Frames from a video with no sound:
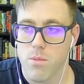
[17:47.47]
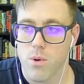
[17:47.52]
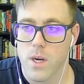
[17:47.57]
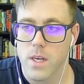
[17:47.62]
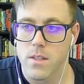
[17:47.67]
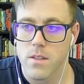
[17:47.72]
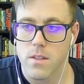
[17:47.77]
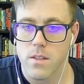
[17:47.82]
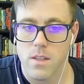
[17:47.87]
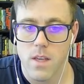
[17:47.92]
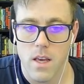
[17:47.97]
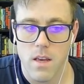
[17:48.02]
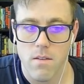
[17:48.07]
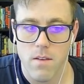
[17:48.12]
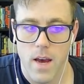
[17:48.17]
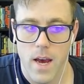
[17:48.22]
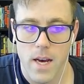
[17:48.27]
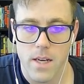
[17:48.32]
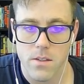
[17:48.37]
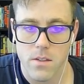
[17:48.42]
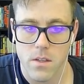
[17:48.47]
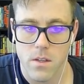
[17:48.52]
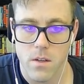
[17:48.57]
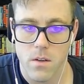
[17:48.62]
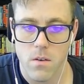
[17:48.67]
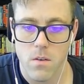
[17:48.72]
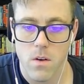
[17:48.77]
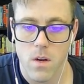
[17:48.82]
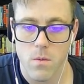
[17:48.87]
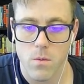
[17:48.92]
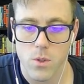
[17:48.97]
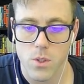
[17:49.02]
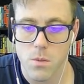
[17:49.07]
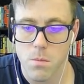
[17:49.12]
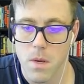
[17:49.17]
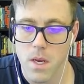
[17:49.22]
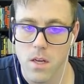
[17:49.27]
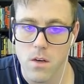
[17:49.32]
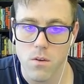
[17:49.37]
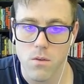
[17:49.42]
save as here and we'll just make a
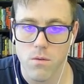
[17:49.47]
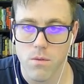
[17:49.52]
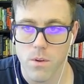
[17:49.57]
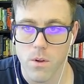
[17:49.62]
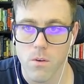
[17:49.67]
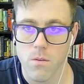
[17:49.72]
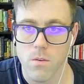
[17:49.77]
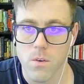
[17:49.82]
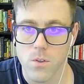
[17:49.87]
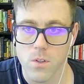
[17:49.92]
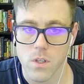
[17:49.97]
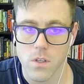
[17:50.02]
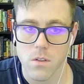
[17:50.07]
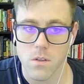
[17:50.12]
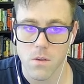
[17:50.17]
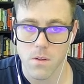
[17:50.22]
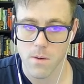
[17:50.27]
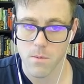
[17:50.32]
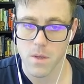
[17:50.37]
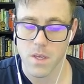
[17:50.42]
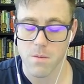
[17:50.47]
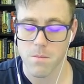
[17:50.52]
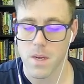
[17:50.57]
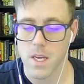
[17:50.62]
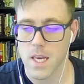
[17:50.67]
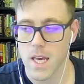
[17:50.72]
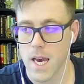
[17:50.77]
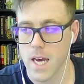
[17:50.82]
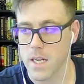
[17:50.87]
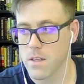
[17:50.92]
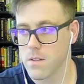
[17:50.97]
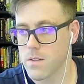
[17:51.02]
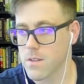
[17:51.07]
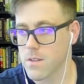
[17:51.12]
new flow version so that we can make edits.